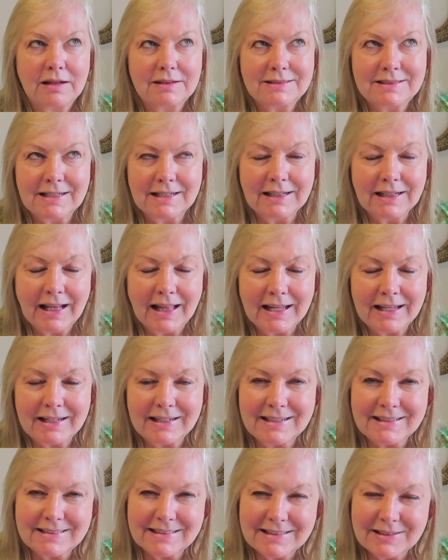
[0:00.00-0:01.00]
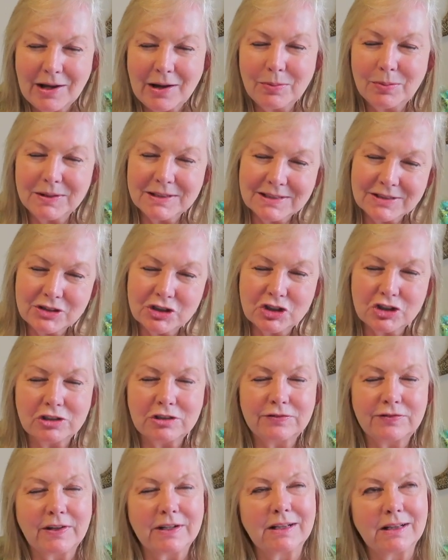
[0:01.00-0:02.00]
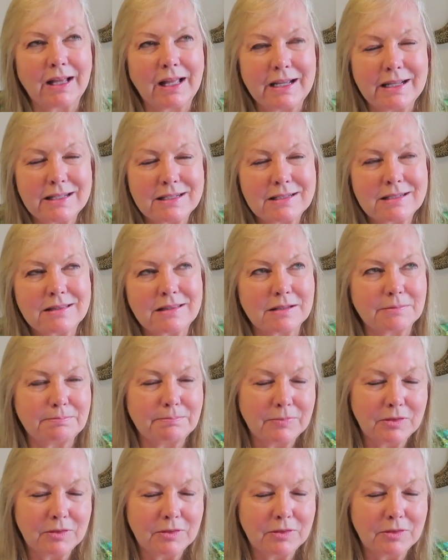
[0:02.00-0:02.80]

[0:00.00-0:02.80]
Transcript: I wasn't sure if I liked the